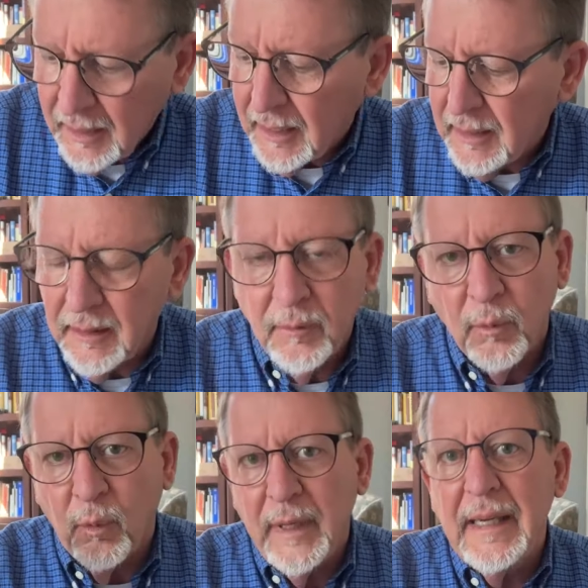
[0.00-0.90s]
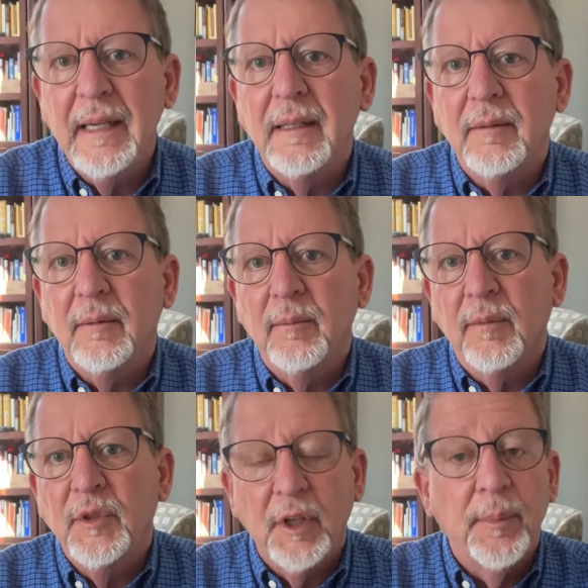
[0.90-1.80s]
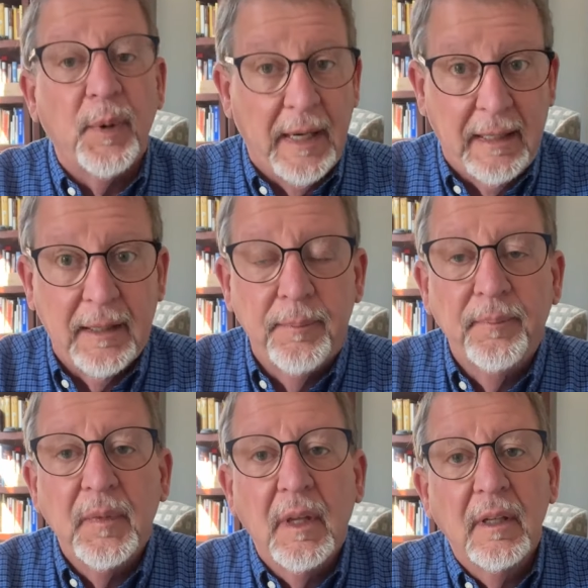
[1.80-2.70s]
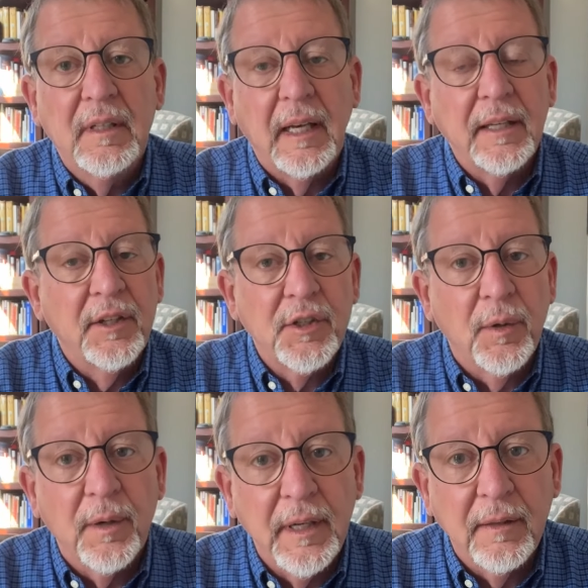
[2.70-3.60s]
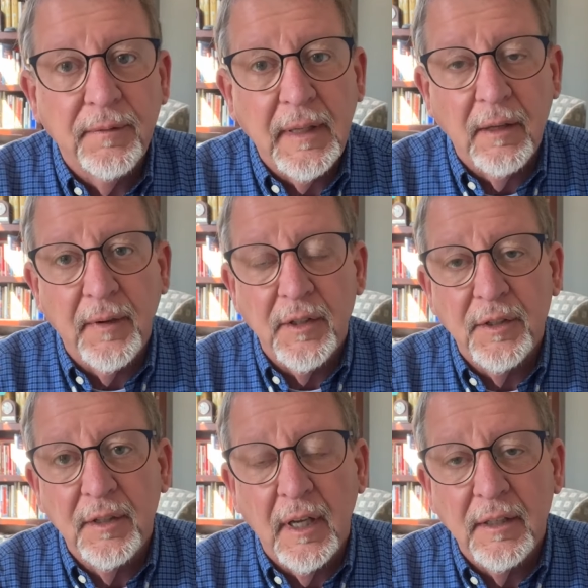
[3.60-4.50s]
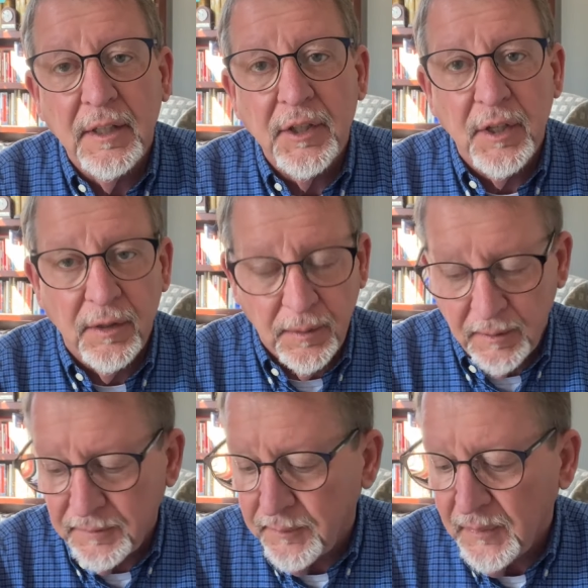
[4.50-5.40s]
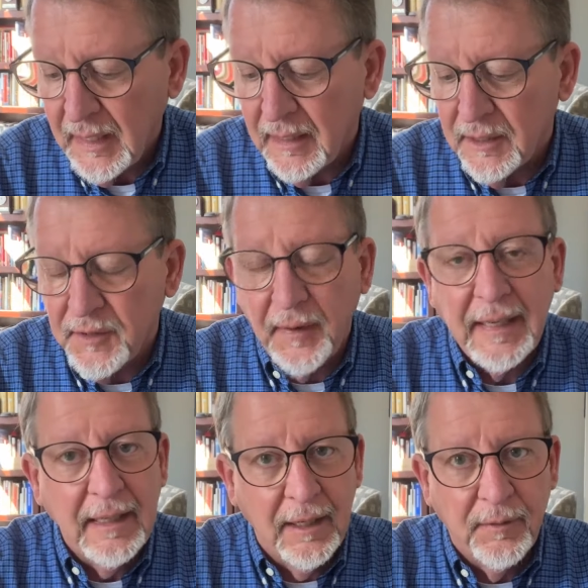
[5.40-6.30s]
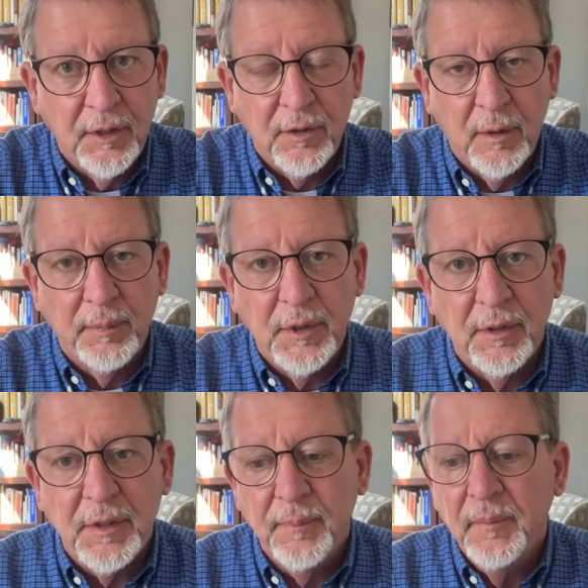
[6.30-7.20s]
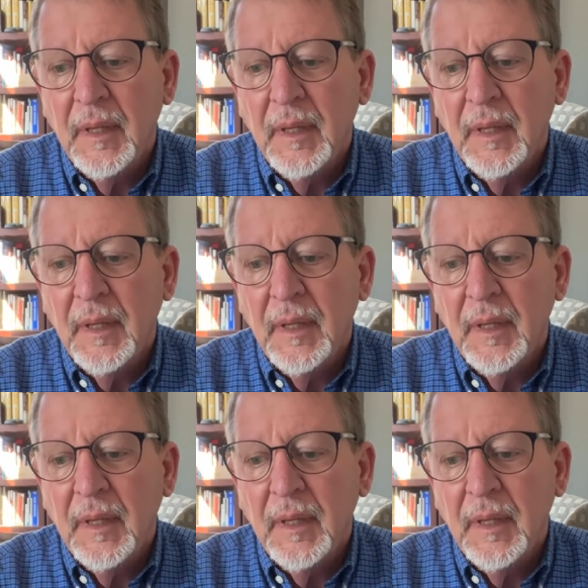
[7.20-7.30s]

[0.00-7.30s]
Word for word: Uh, we took a break telling the story of Count von uh, Tischendorf and his finding of the scriptures,